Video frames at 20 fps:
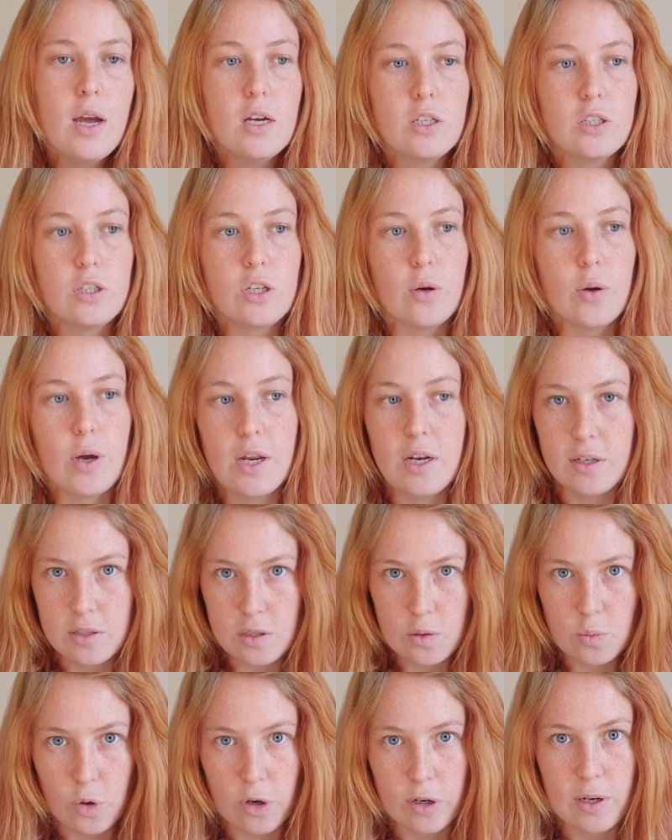So it
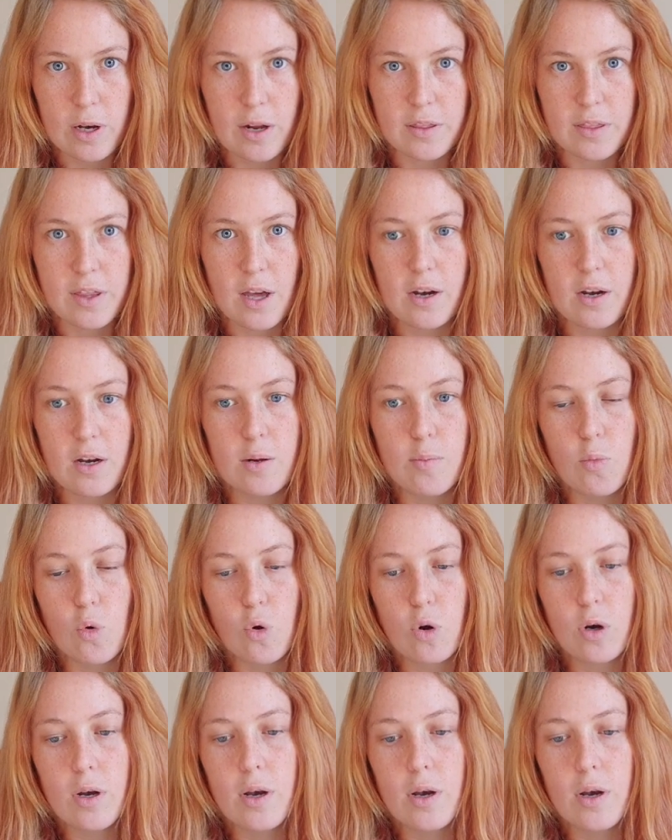doesn't work like that anymore.